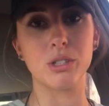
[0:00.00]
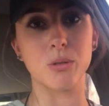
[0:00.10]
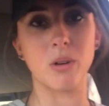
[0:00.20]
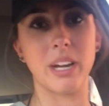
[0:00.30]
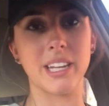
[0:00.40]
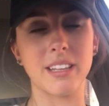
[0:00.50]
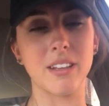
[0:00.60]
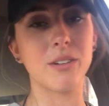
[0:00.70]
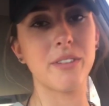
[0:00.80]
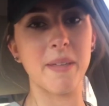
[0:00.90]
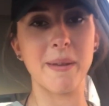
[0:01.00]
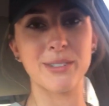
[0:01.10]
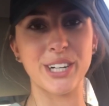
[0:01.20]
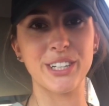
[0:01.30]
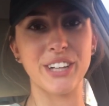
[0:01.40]
join the little family I'm
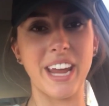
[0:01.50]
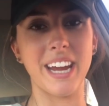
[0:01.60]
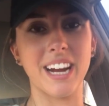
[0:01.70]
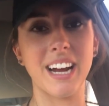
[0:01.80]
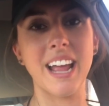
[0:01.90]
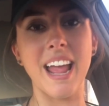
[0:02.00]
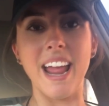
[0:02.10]
trying to create here.